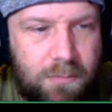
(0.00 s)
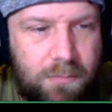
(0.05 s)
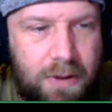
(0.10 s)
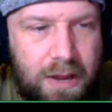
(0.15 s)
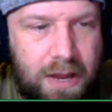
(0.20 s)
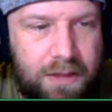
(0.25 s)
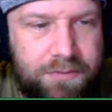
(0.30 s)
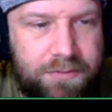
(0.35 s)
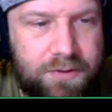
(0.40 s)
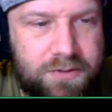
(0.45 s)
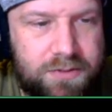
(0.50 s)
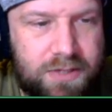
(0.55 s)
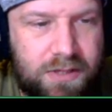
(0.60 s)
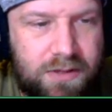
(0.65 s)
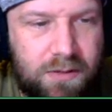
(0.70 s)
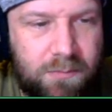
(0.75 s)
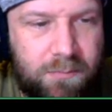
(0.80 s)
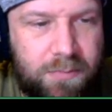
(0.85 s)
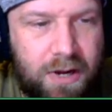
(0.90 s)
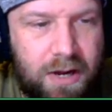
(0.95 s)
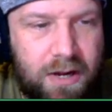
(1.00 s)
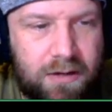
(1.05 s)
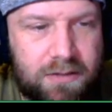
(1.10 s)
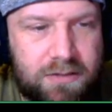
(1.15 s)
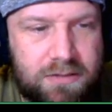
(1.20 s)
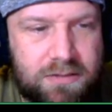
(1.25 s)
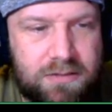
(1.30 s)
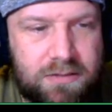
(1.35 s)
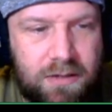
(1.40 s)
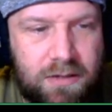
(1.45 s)
Panthers at the
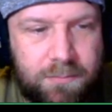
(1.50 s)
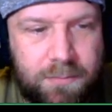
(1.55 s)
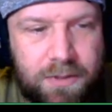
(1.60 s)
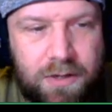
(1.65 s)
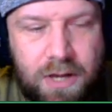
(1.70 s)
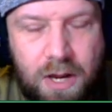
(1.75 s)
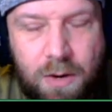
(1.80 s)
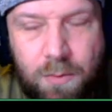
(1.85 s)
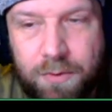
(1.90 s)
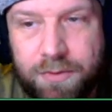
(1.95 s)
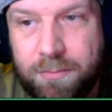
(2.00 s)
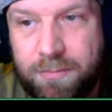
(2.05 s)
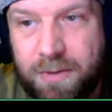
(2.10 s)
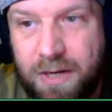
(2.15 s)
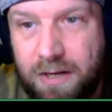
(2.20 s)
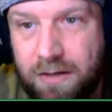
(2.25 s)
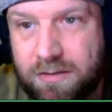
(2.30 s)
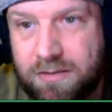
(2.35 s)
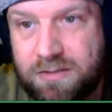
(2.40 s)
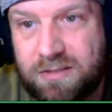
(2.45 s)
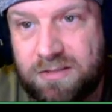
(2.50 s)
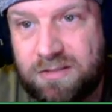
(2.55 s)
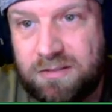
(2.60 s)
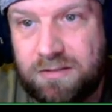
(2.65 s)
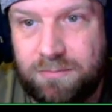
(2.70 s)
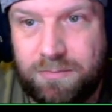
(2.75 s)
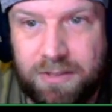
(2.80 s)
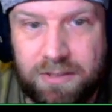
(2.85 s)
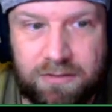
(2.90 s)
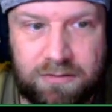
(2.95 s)
Bucks. I'm gonna go with the Bucks.
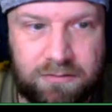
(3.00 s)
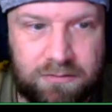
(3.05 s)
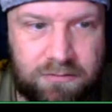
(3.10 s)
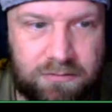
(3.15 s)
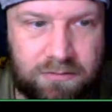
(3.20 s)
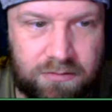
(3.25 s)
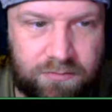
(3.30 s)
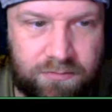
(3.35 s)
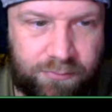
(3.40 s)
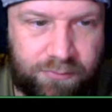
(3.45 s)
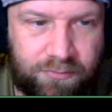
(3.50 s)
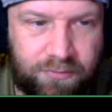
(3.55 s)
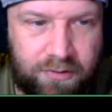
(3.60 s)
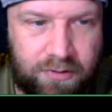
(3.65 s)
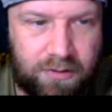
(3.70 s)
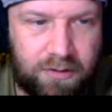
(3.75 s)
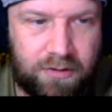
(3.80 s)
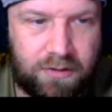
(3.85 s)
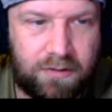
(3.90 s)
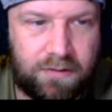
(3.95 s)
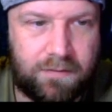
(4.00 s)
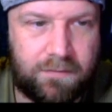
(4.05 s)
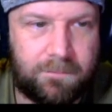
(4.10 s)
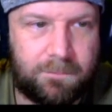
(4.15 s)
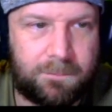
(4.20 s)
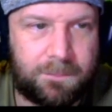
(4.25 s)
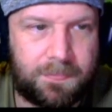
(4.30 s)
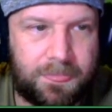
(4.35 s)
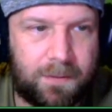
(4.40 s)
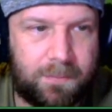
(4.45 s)
Bucks. I mean,
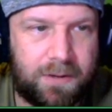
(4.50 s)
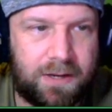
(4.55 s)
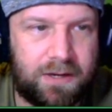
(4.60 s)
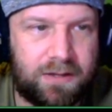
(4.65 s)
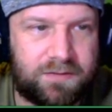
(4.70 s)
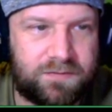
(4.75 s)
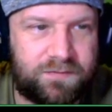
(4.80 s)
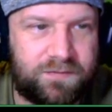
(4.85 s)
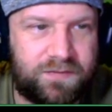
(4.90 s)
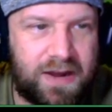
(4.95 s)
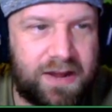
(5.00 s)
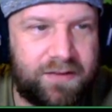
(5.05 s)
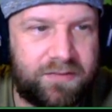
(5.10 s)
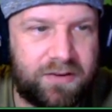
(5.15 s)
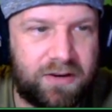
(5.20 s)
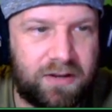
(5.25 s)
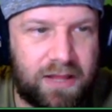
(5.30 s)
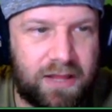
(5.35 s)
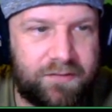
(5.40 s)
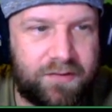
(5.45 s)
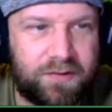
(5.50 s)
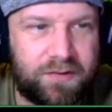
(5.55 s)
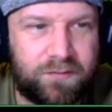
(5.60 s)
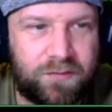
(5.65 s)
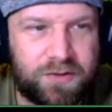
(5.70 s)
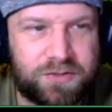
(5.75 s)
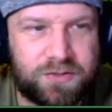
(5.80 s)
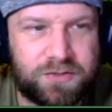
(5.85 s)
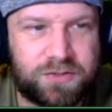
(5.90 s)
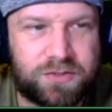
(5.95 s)
I mean, it's five and eleven
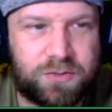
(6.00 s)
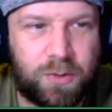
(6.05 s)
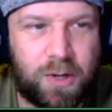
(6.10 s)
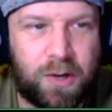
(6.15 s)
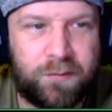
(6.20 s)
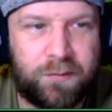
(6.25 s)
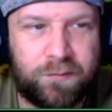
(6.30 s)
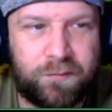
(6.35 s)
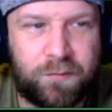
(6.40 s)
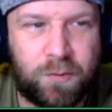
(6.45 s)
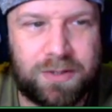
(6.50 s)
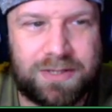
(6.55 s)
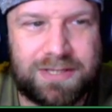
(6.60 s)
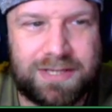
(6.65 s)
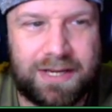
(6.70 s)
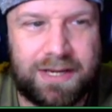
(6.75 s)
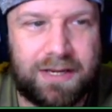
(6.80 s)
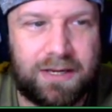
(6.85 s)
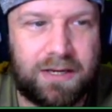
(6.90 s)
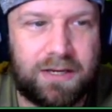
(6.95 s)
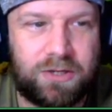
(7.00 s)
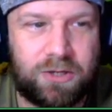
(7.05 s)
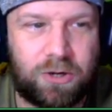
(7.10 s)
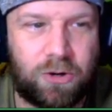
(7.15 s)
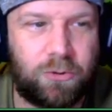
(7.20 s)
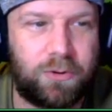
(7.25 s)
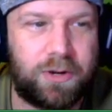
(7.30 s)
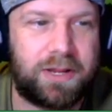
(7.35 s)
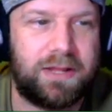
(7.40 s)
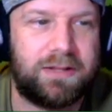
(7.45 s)
versus twelve and fourteen, and you're
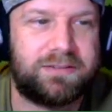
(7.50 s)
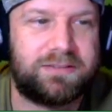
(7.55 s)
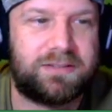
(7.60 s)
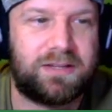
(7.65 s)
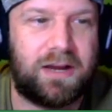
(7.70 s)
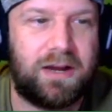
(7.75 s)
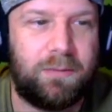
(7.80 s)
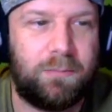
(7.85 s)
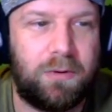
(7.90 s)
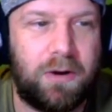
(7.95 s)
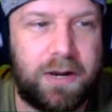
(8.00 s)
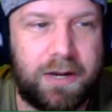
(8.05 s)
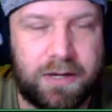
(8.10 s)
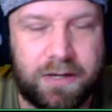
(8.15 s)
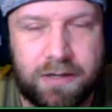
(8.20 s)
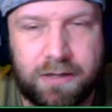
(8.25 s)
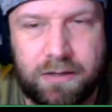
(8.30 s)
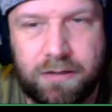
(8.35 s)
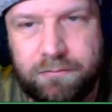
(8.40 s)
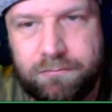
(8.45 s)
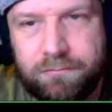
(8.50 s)
going against Tom Brady.